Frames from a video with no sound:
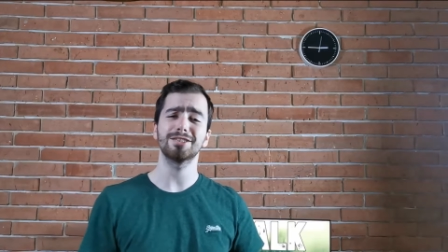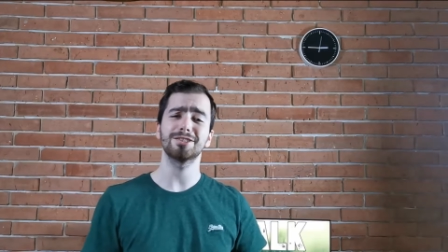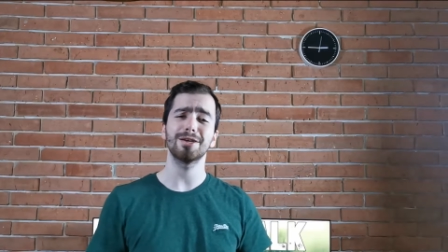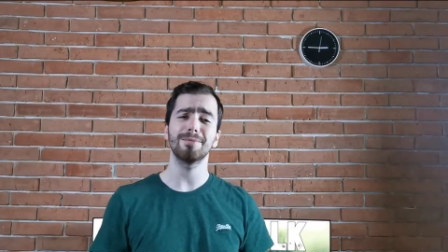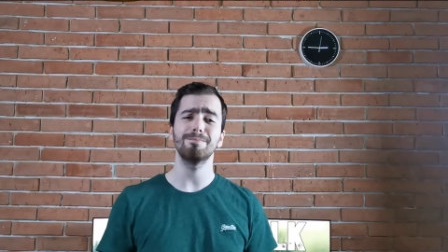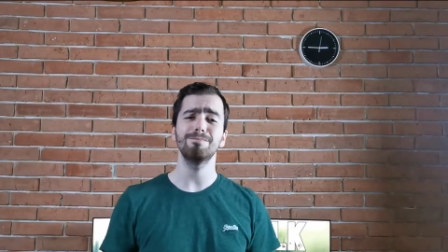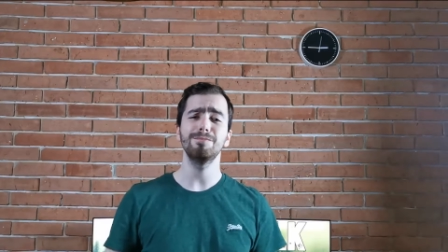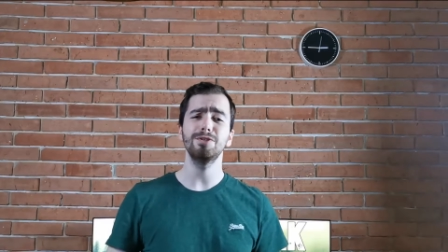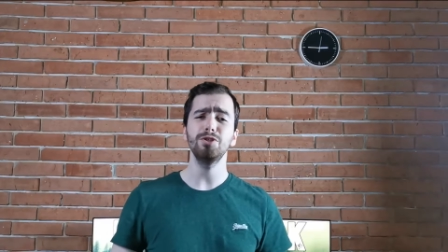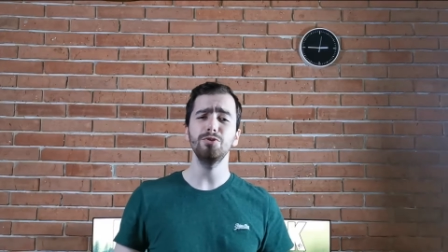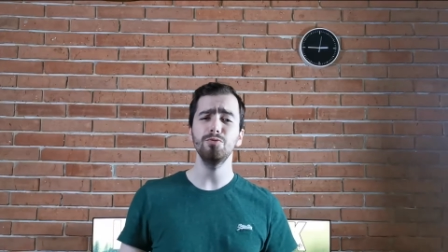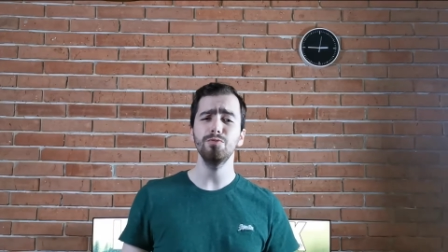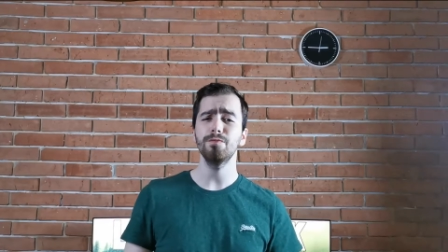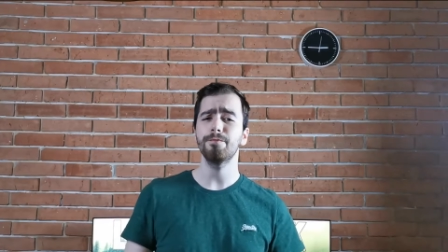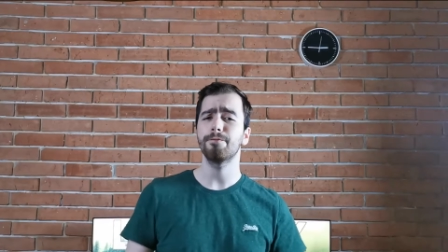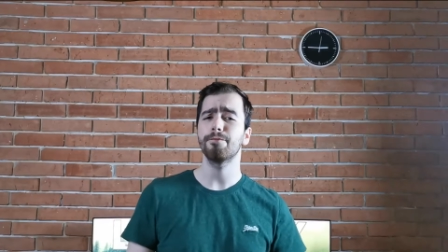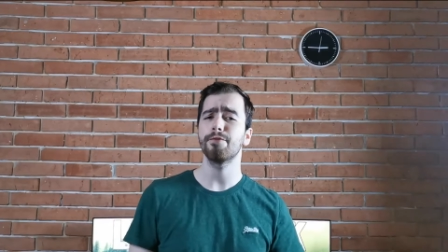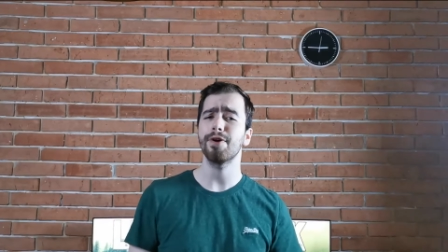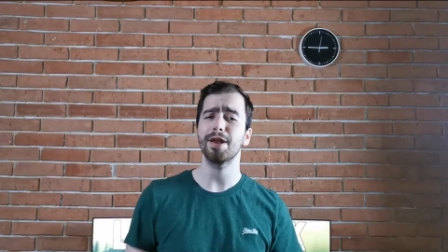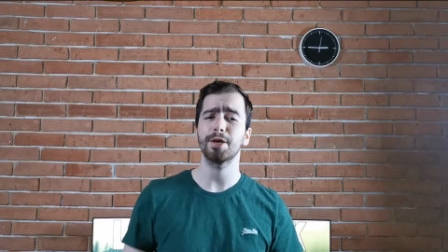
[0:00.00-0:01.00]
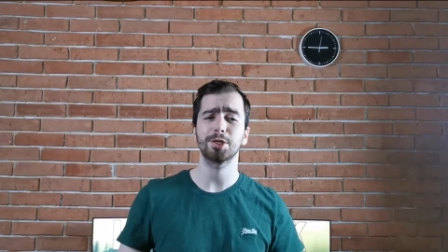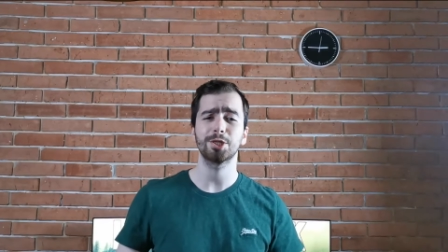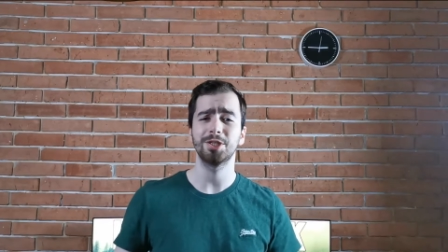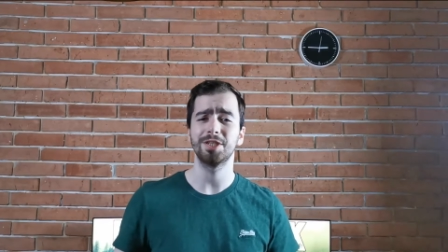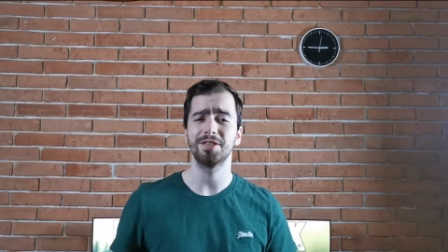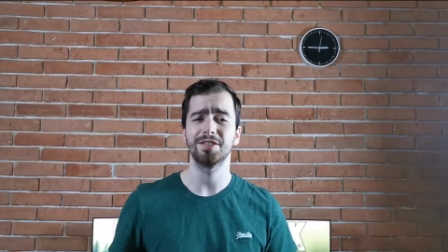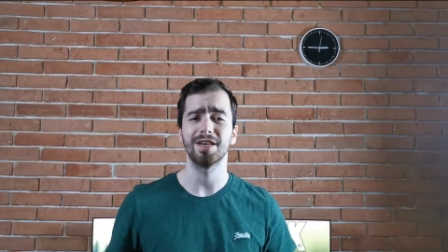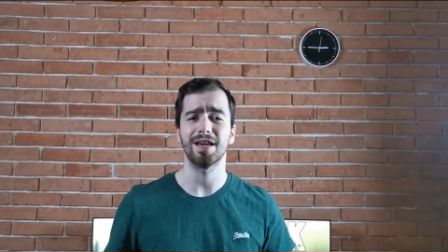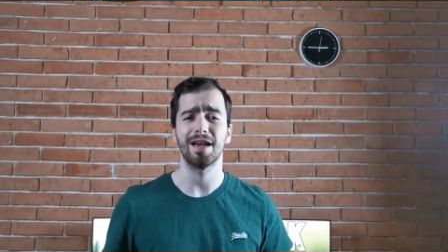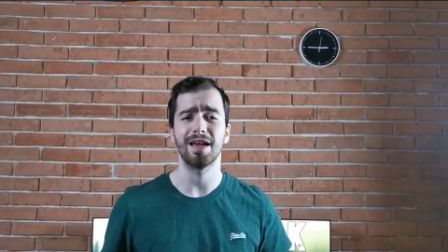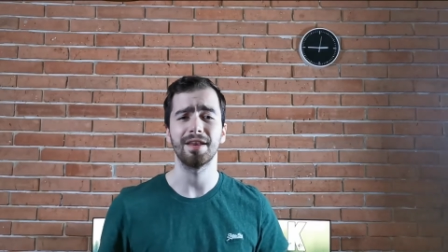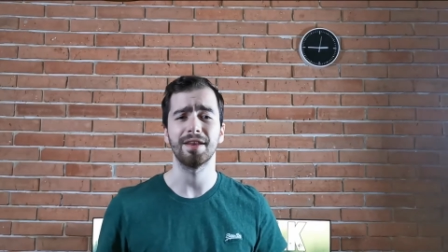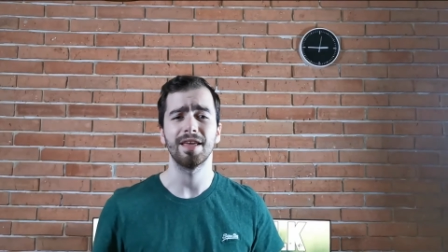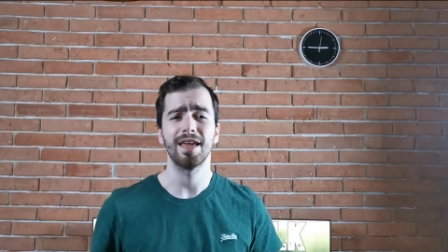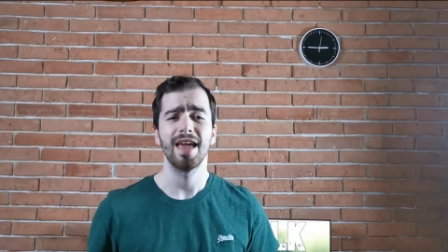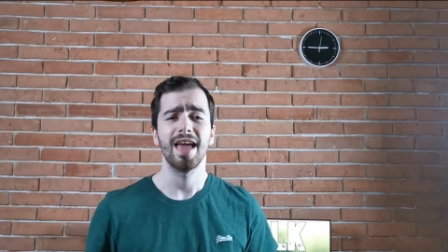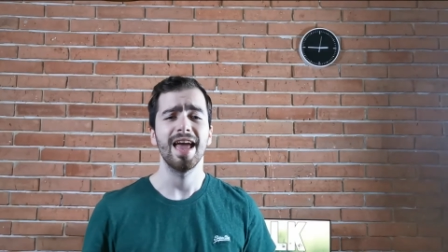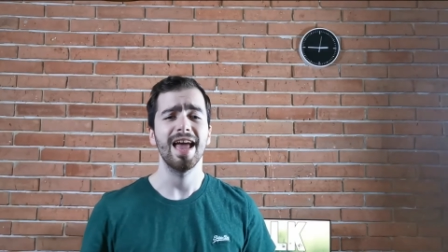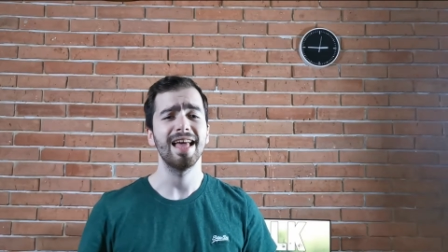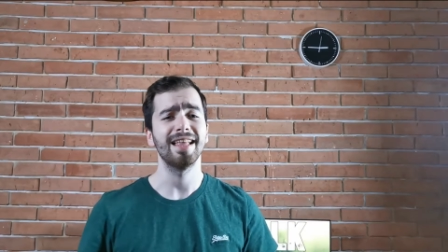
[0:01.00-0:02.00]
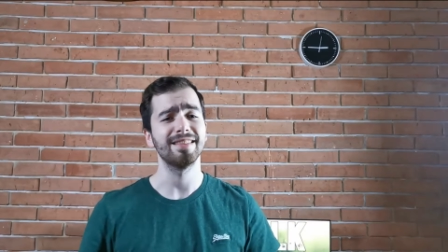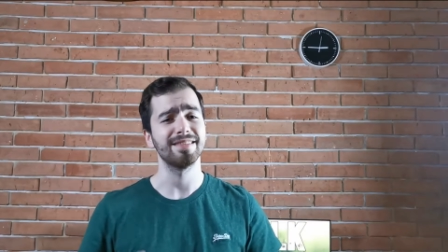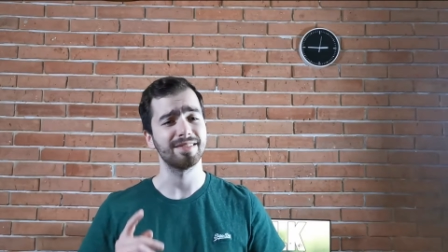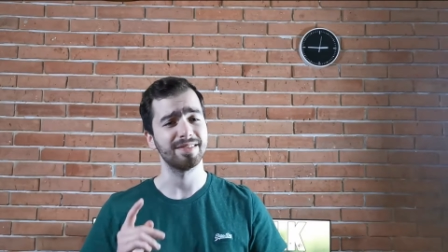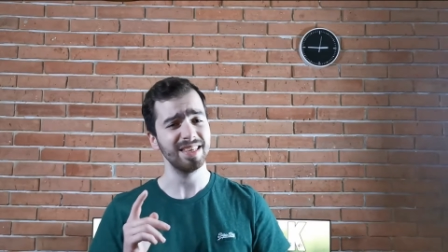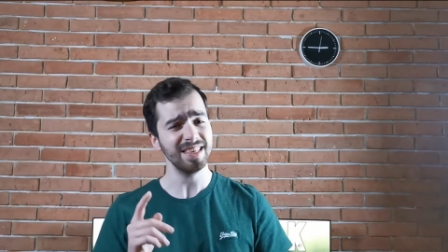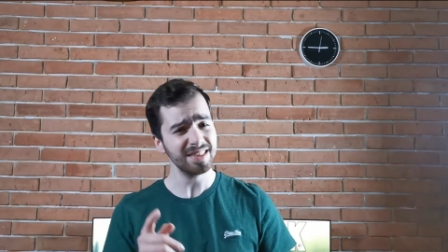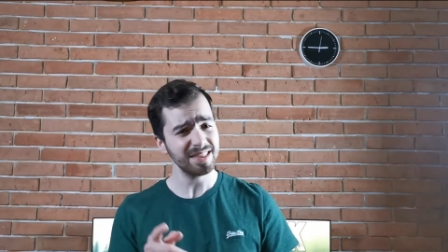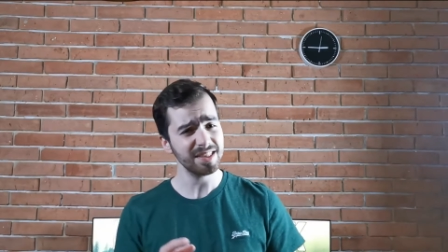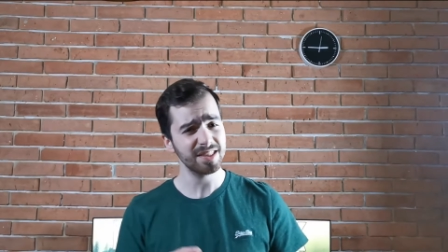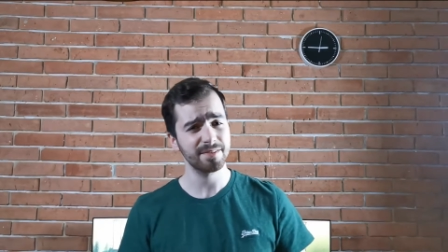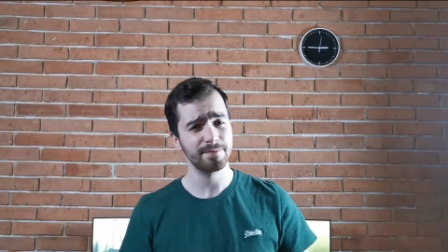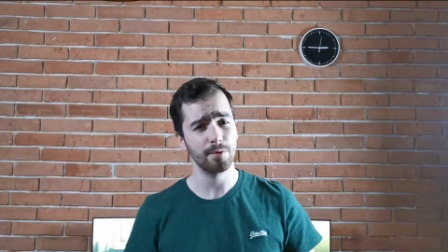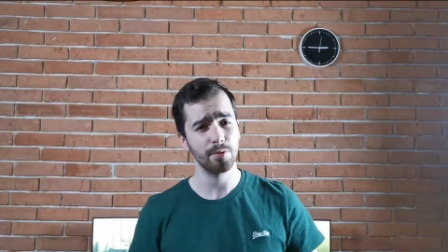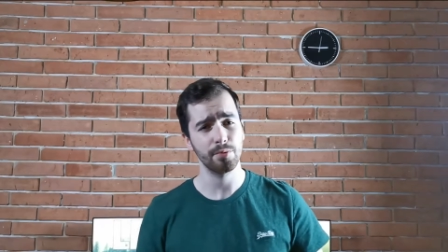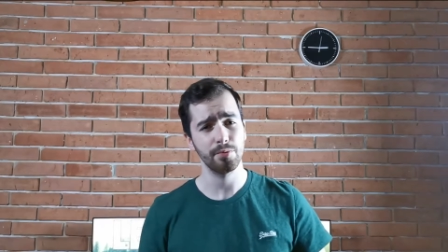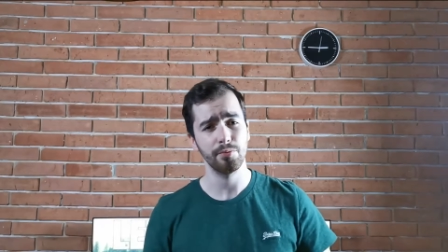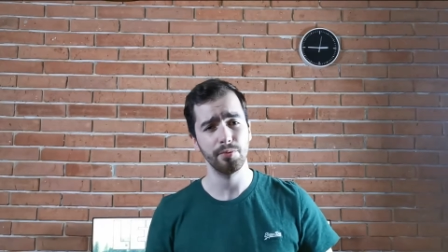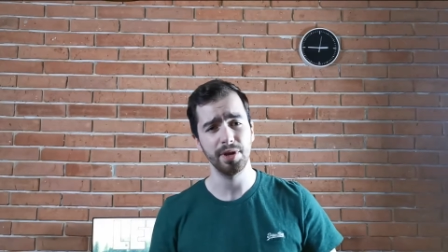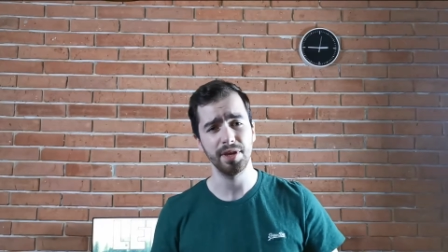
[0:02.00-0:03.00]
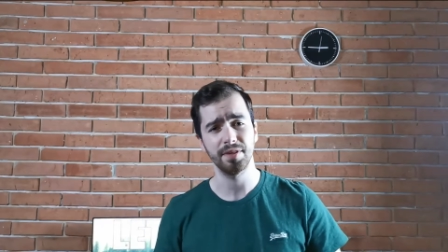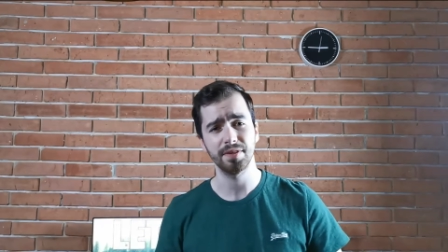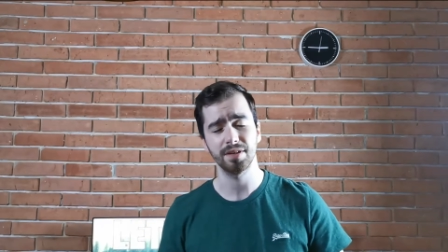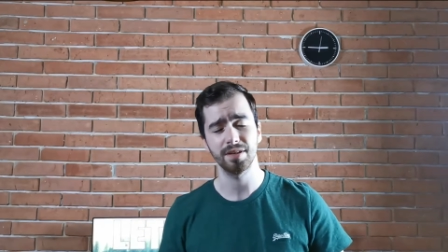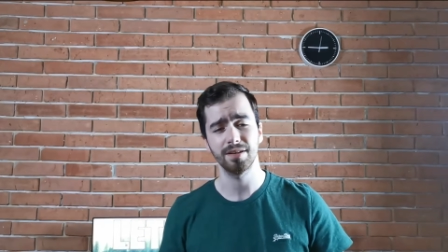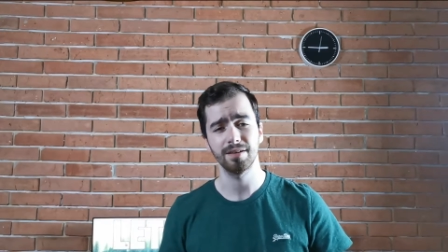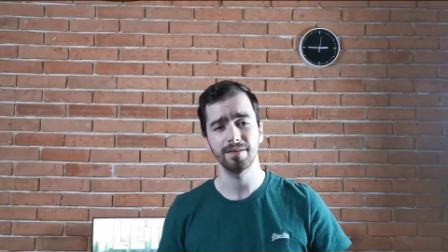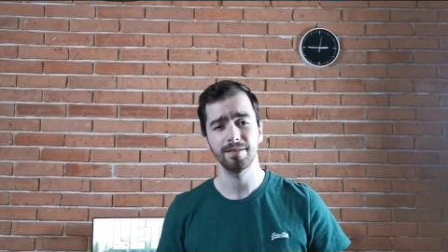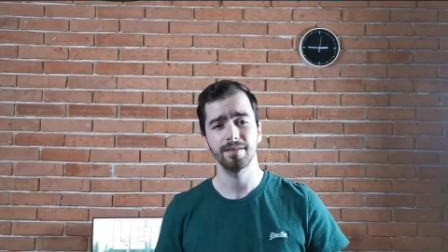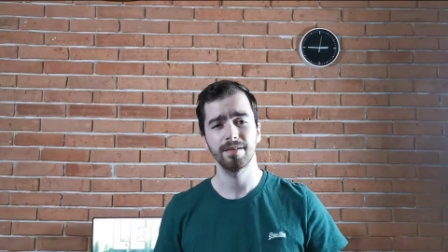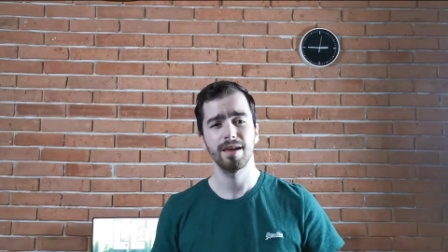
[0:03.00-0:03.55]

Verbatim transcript: some new fresh design, and this is for a reason.